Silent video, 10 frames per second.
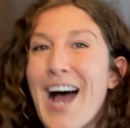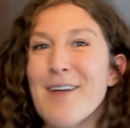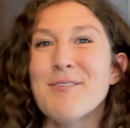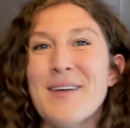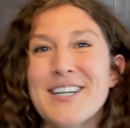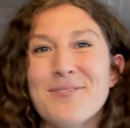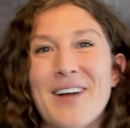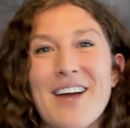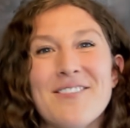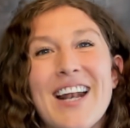I'm Amanda
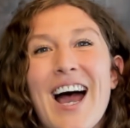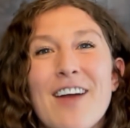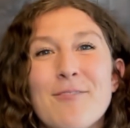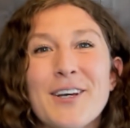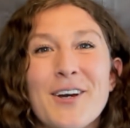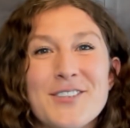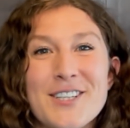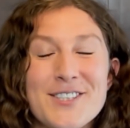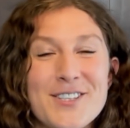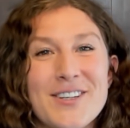Brem and I've been
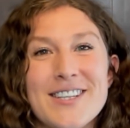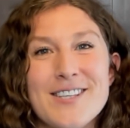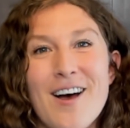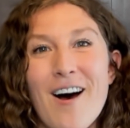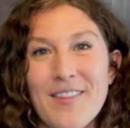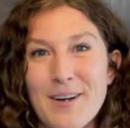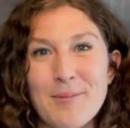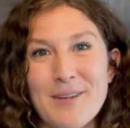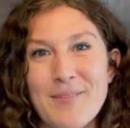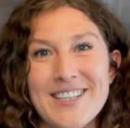coaching students on their
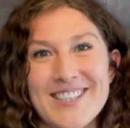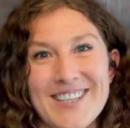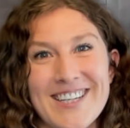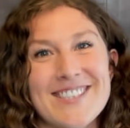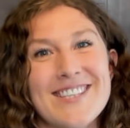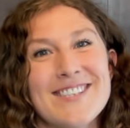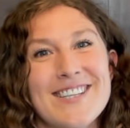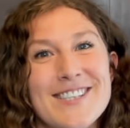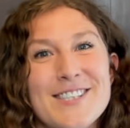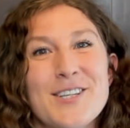pre-med journeys
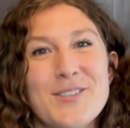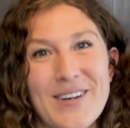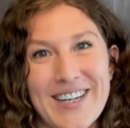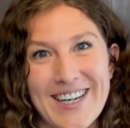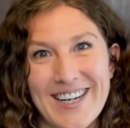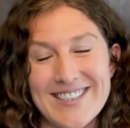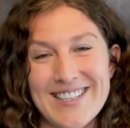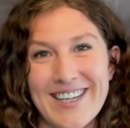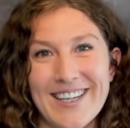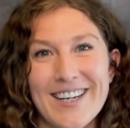since
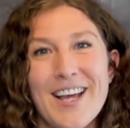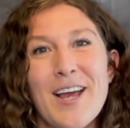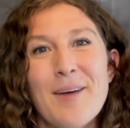2019.